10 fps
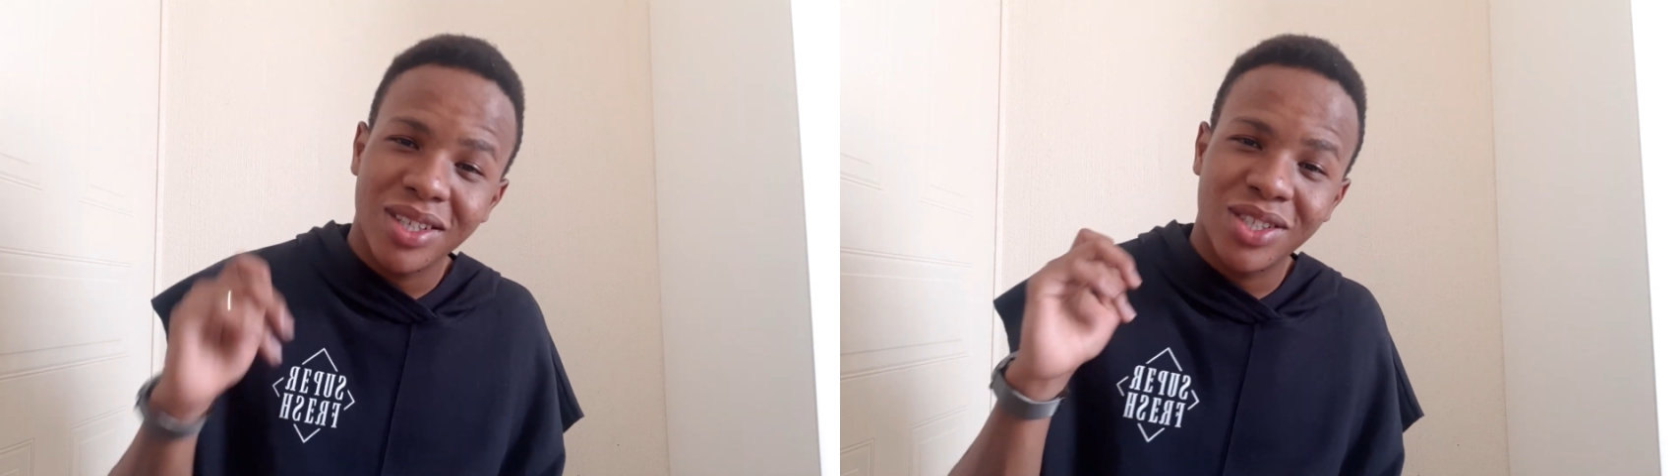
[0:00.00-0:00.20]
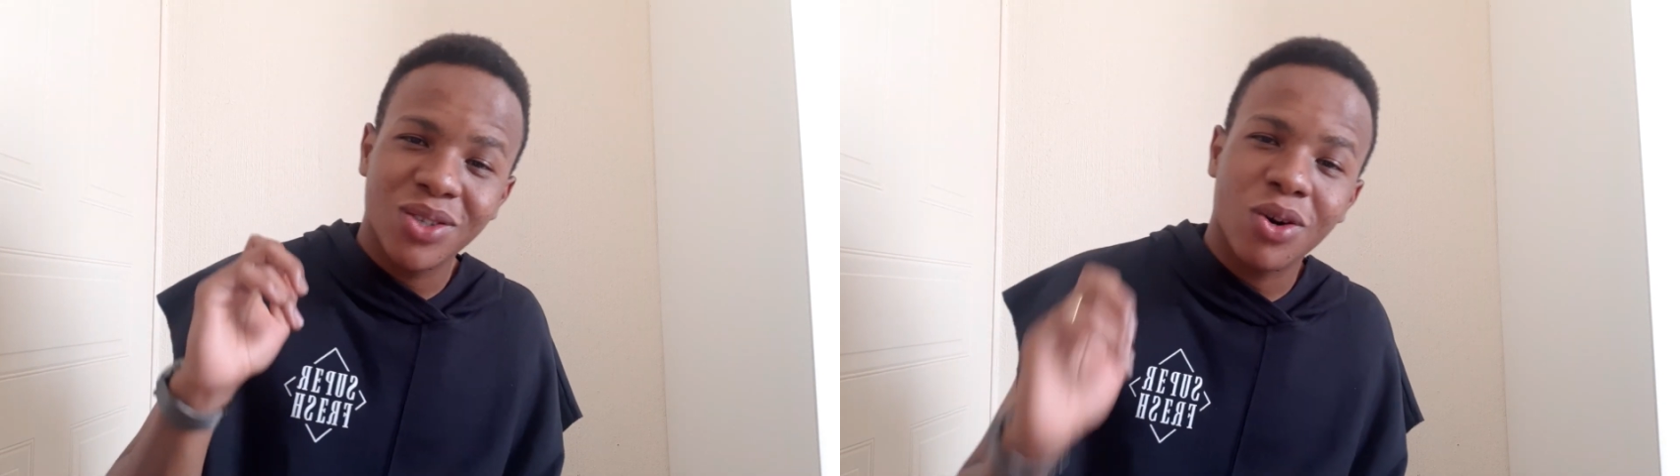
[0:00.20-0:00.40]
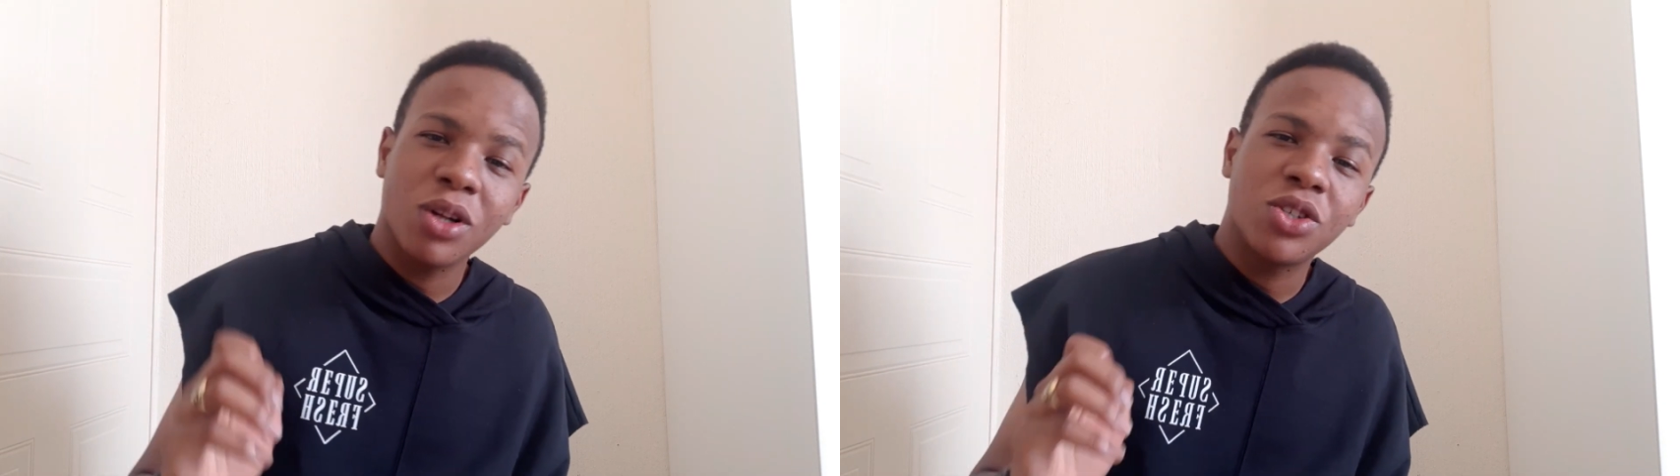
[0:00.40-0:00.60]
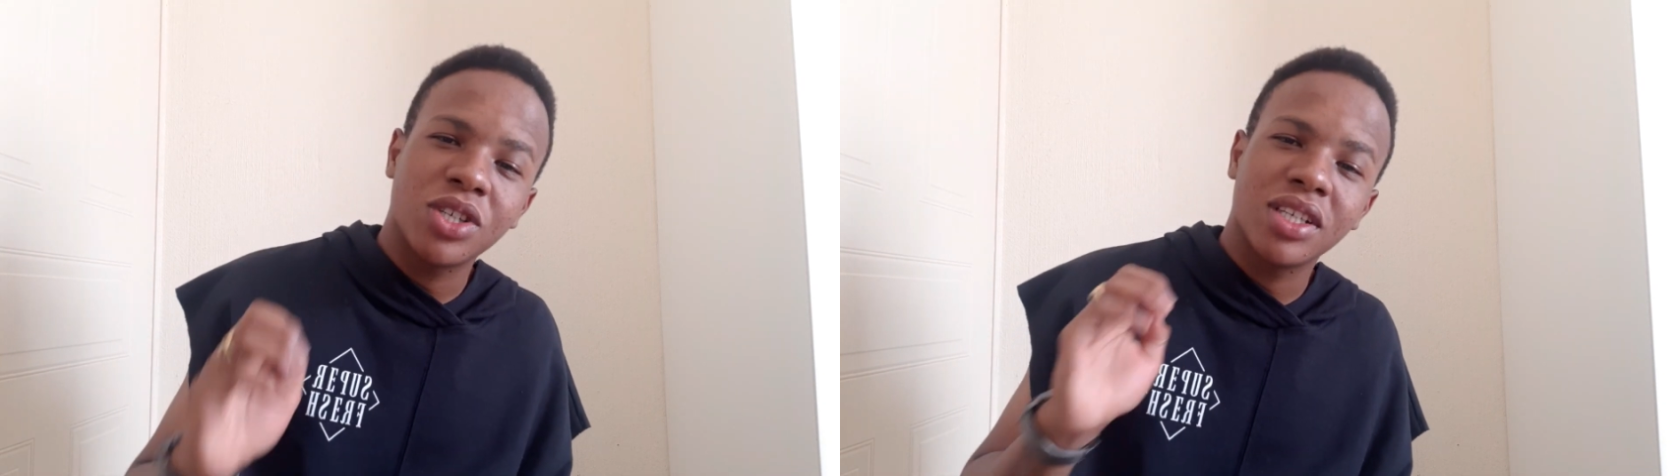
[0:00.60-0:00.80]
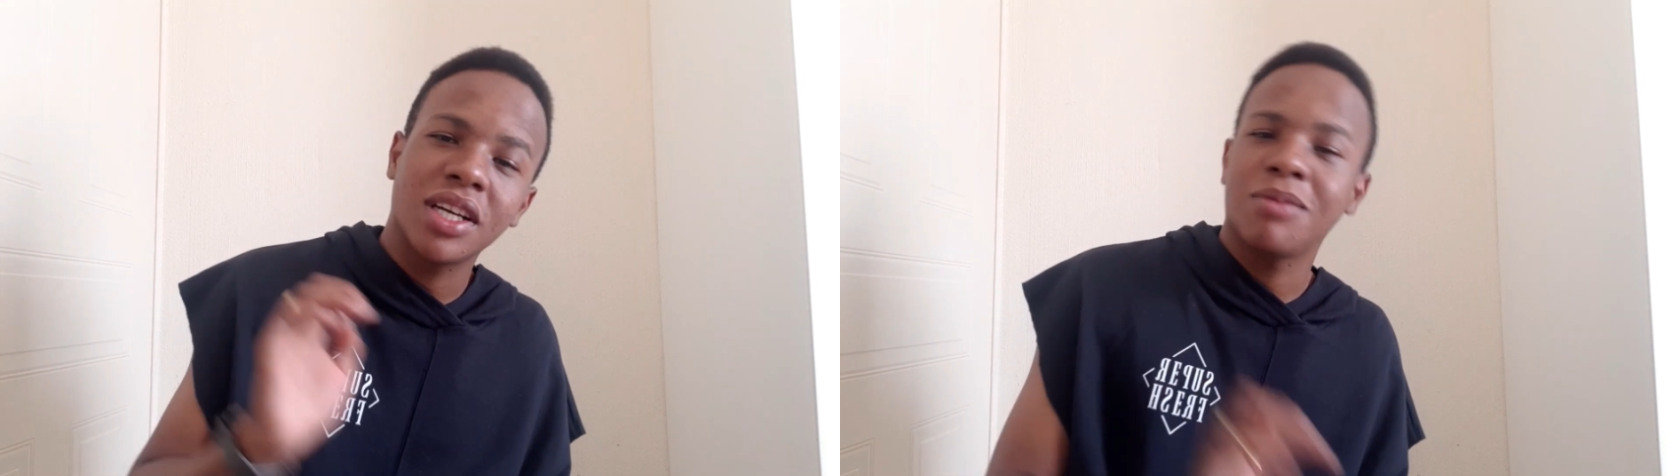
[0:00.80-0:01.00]
to
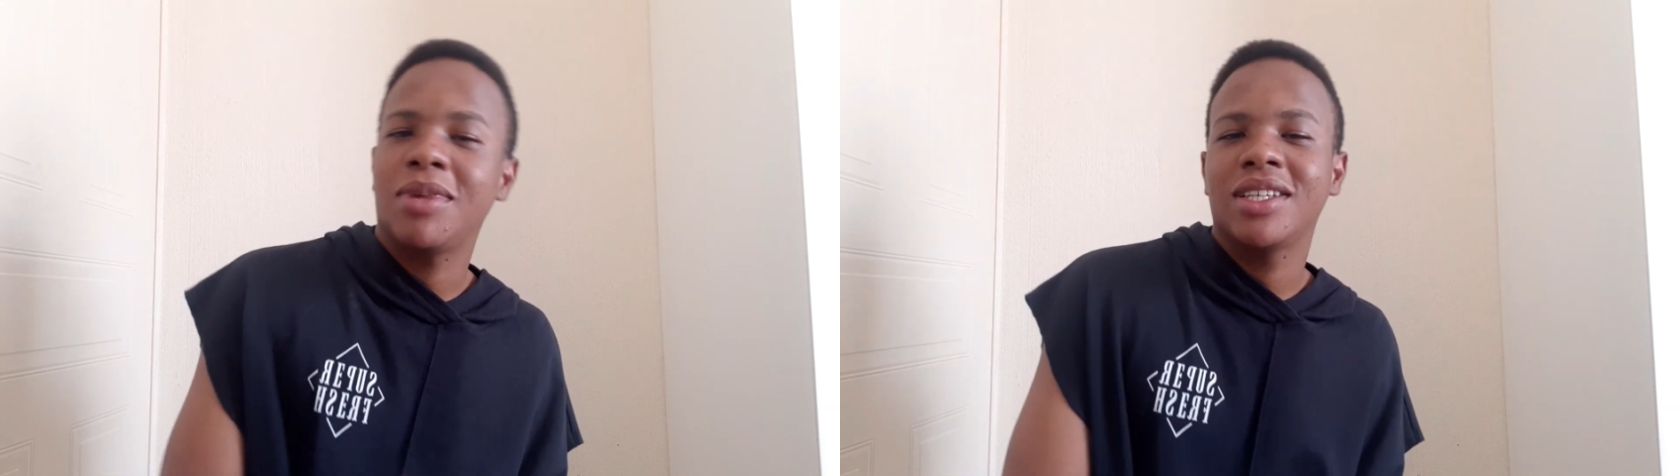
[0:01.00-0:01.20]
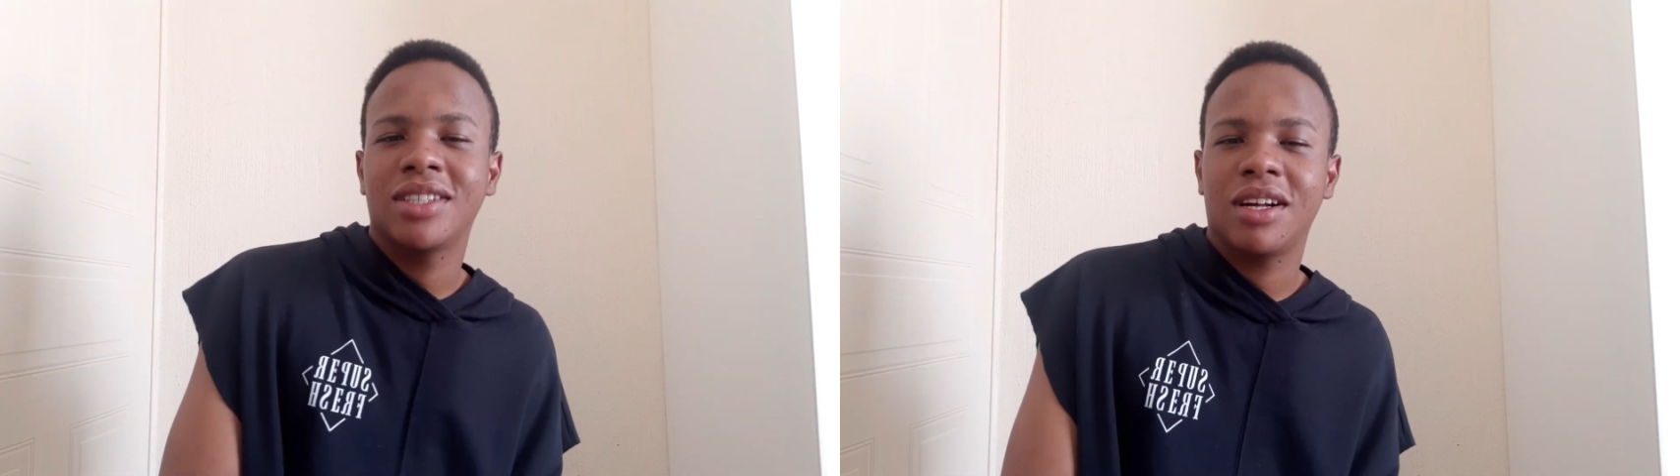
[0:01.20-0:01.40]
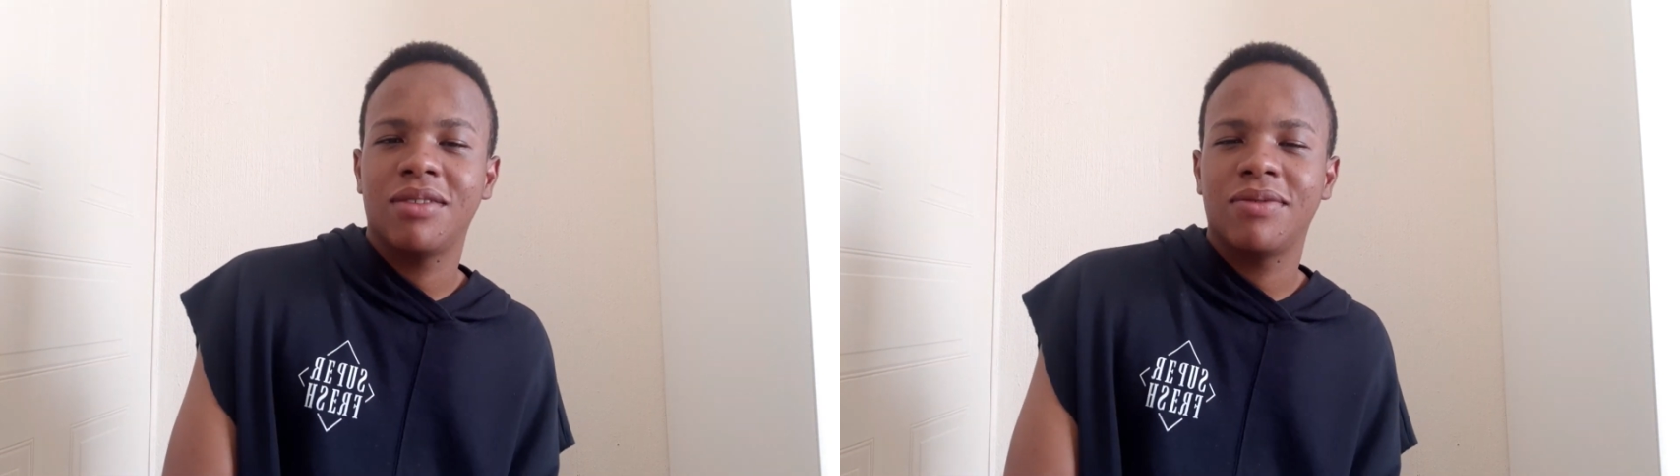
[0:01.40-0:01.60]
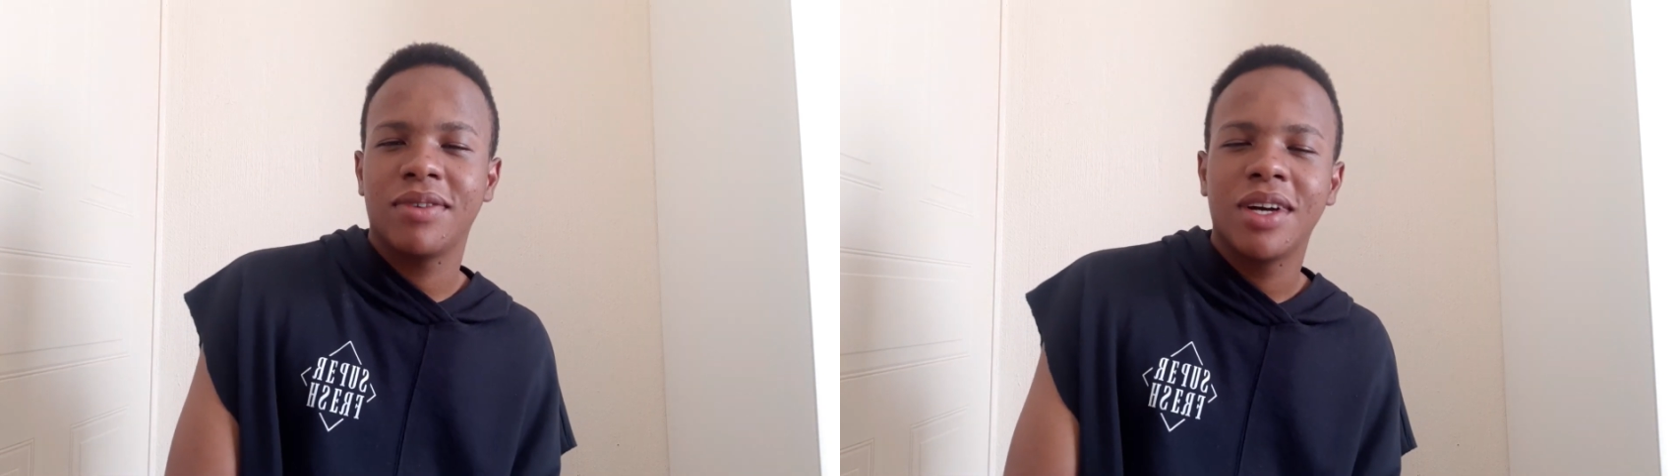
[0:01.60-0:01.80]
contradict myself,